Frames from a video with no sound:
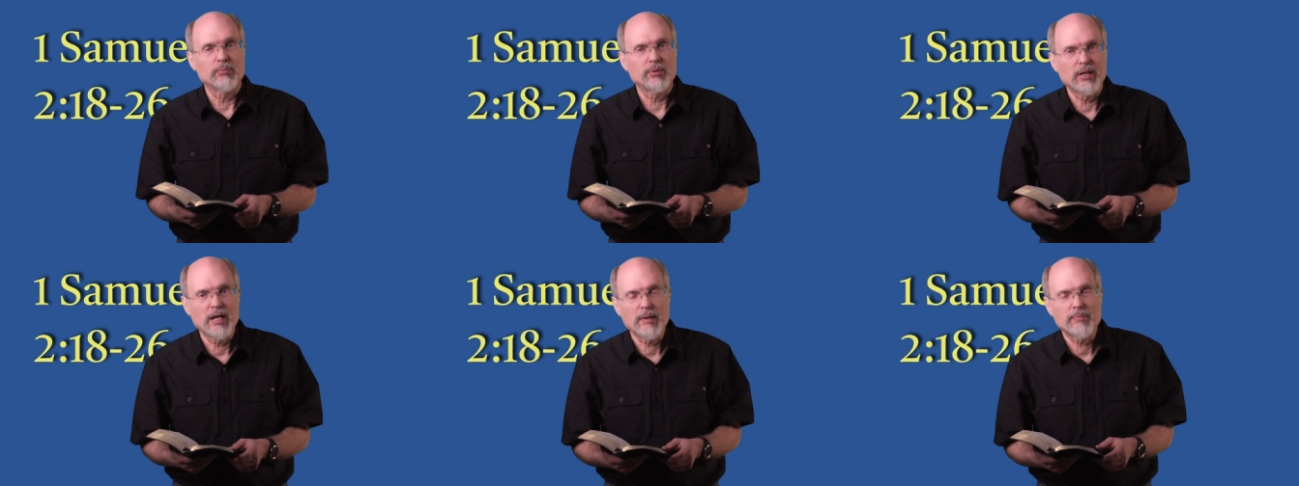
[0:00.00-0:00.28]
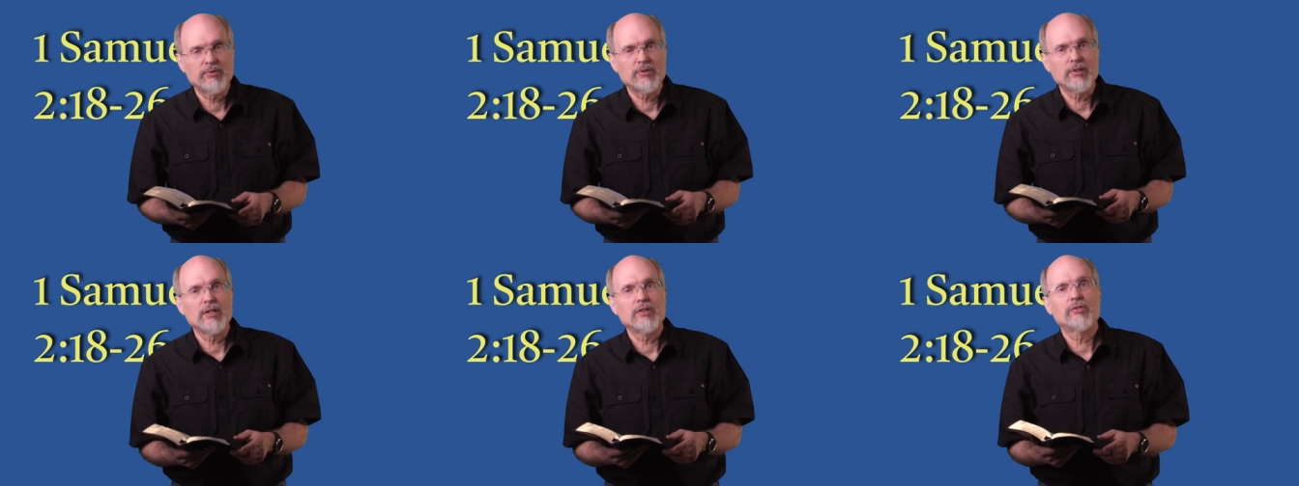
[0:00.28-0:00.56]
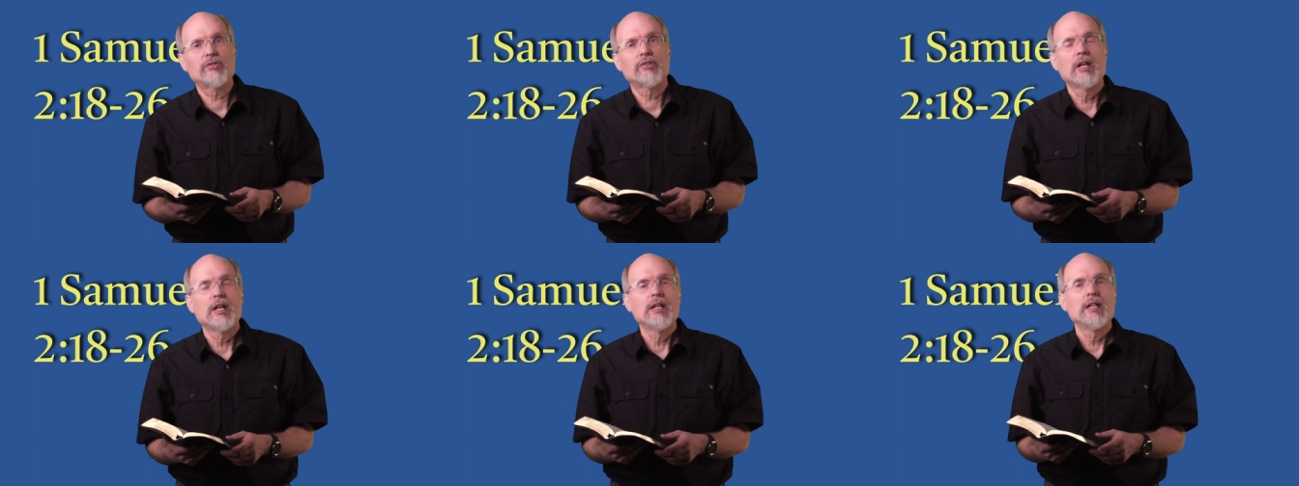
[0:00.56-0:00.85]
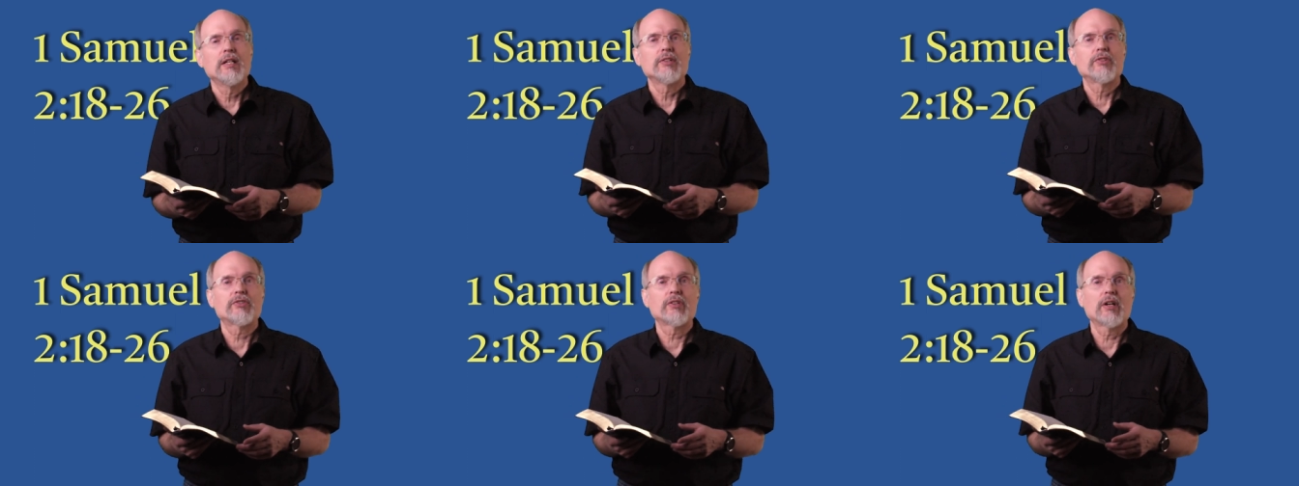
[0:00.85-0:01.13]
Perhaps these
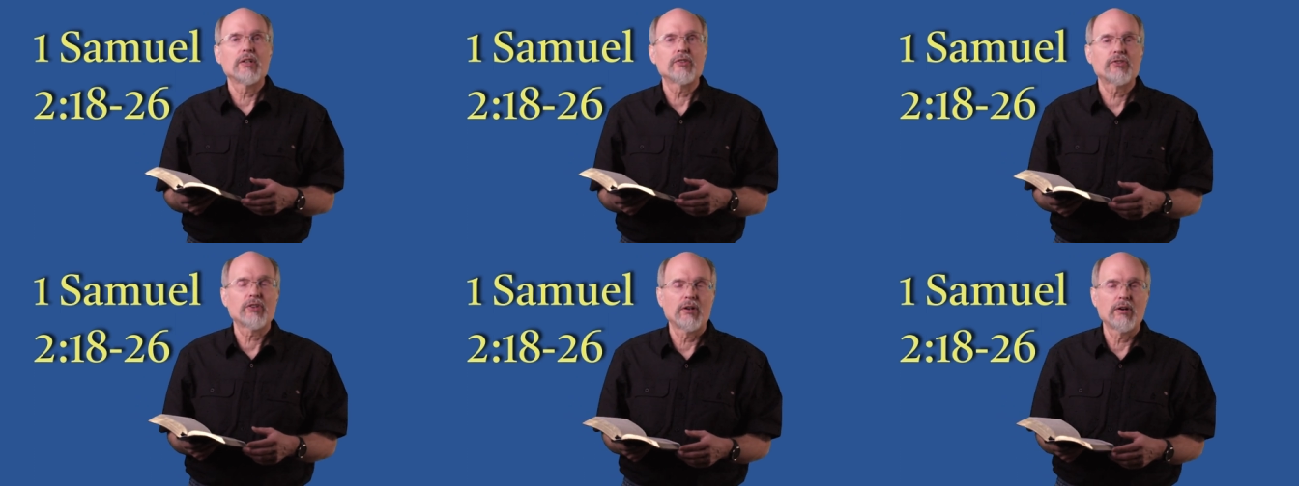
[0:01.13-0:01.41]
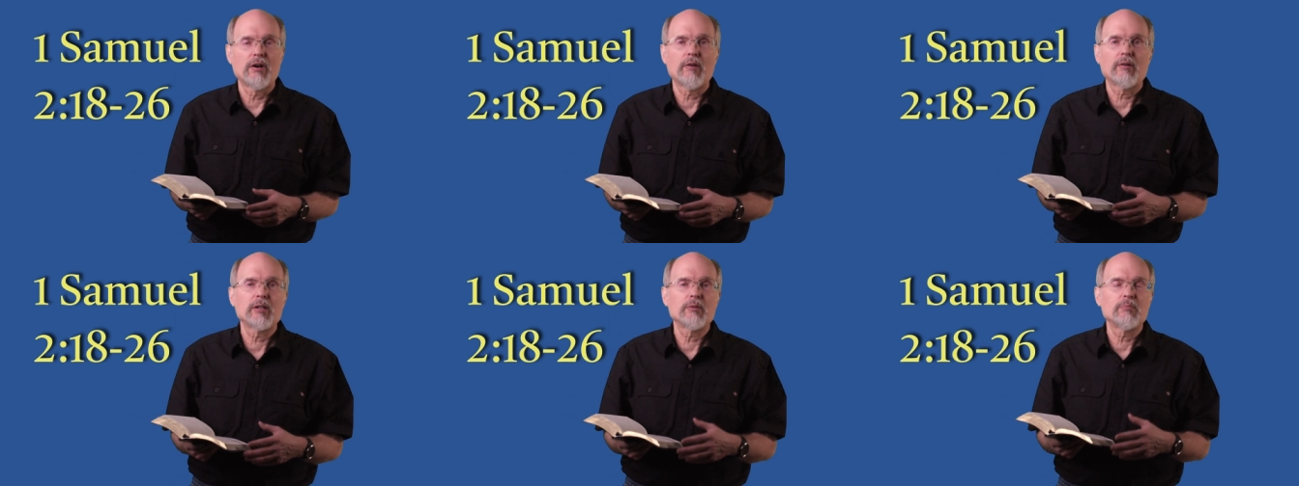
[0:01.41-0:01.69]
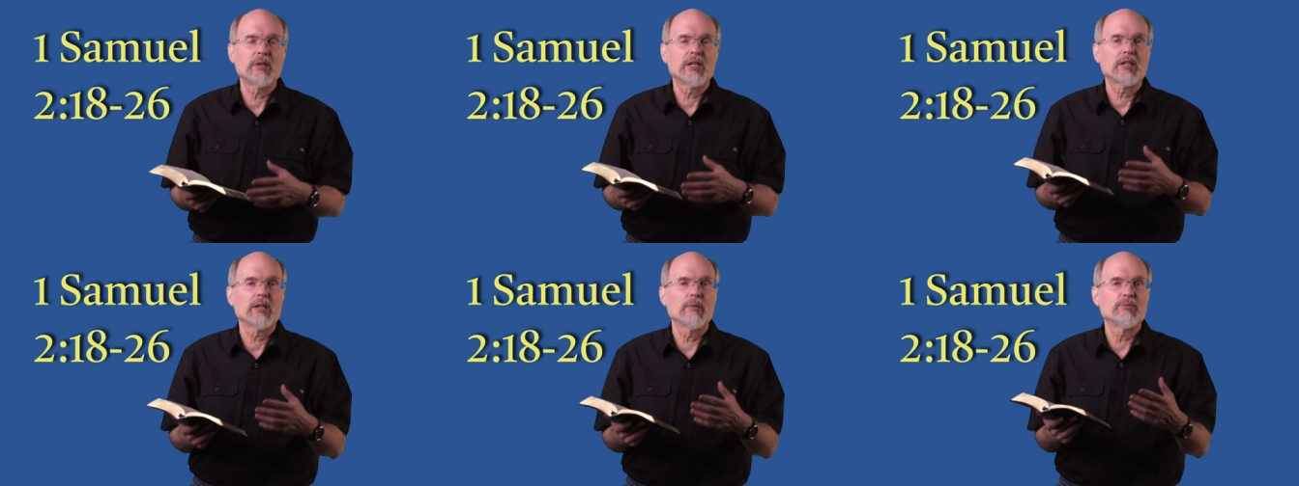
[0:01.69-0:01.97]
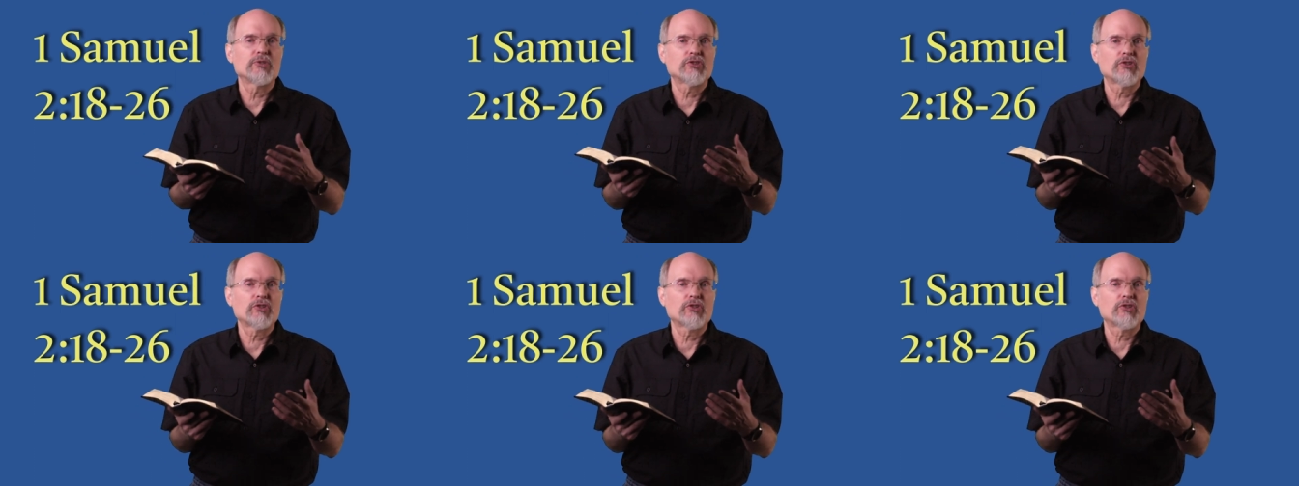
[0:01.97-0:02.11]
sons had already become